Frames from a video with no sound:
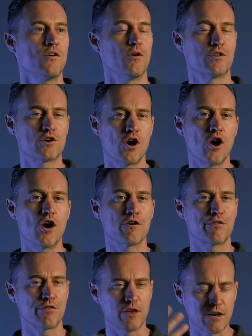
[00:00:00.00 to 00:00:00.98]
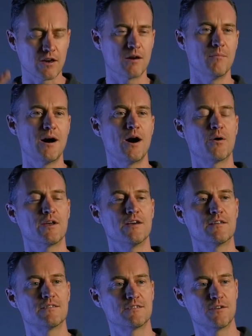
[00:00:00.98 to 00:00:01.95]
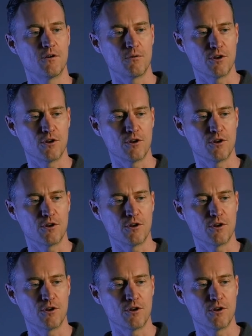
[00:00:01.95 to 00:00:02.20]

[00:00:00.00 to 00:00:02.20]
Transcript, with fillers: on the car, thinking about it, you know,